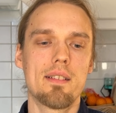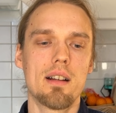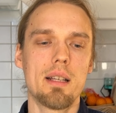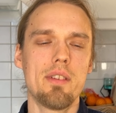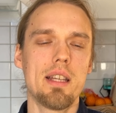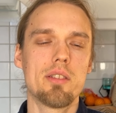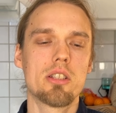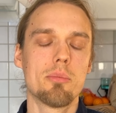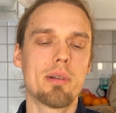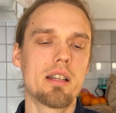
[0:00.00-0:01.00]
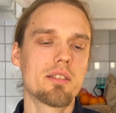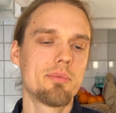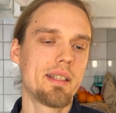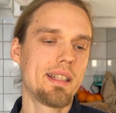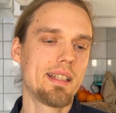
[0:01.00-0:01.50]
even though part of
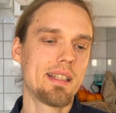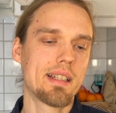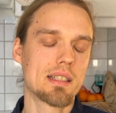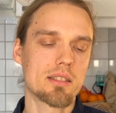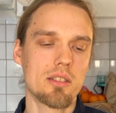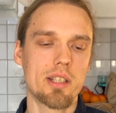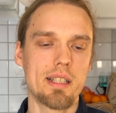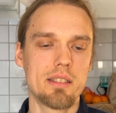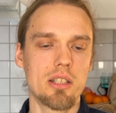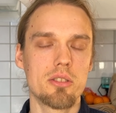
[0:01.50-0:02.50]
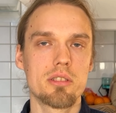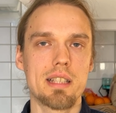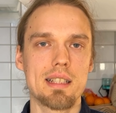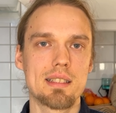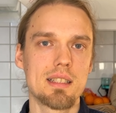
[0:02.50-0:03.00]
me has already known
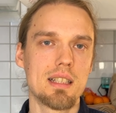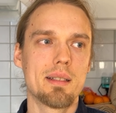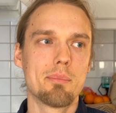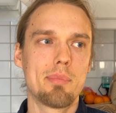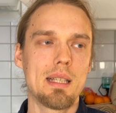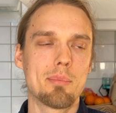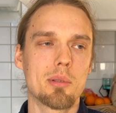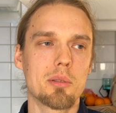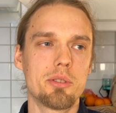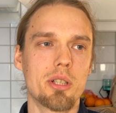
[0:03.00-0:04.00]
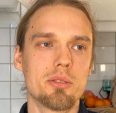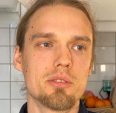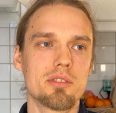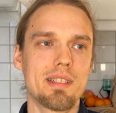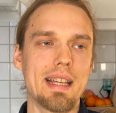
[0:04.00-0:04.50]
that people
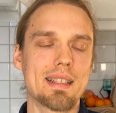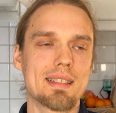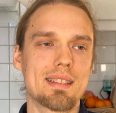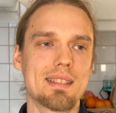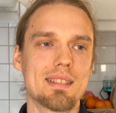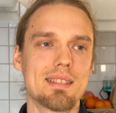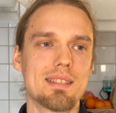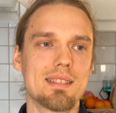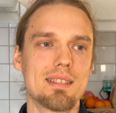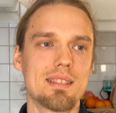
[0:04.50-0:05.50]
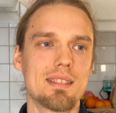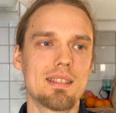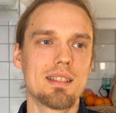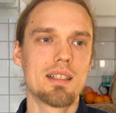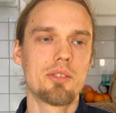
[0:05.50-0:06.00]
don't get
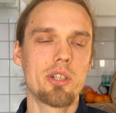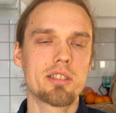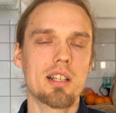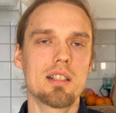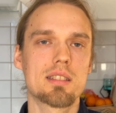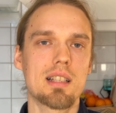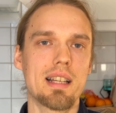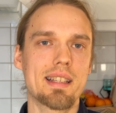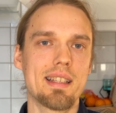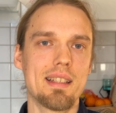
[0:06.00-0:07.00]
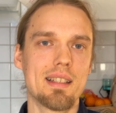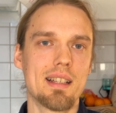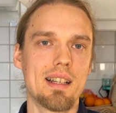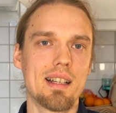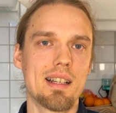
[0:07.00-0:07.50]
results like
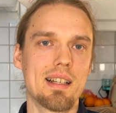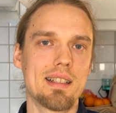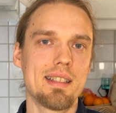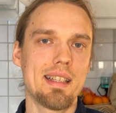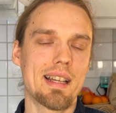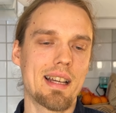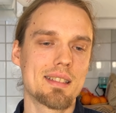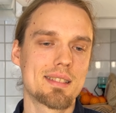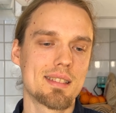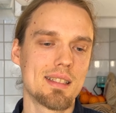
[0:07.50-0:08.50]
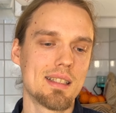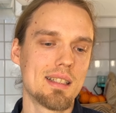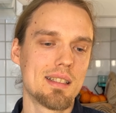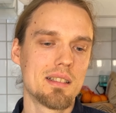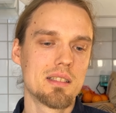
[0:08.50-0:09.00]
he has
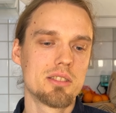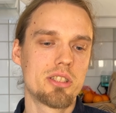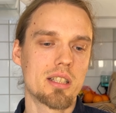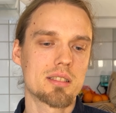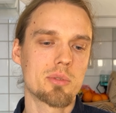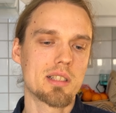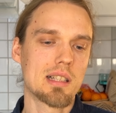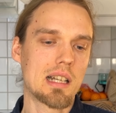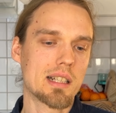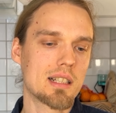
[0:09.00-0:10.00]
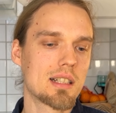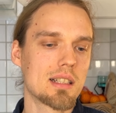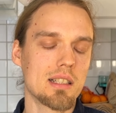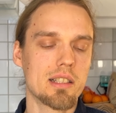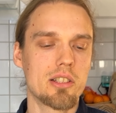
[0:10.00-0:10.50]
just with luck,
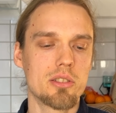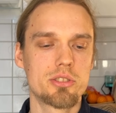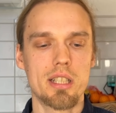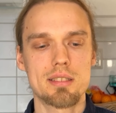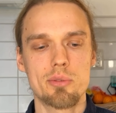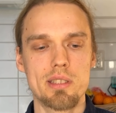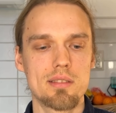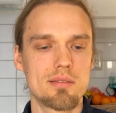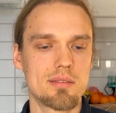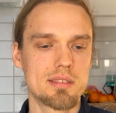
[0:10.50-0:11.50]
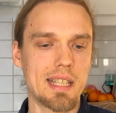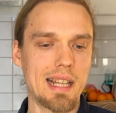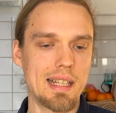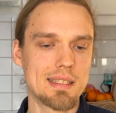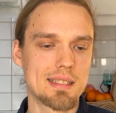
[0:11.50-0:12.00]
just with
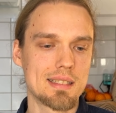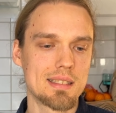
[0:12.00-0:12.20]
talent.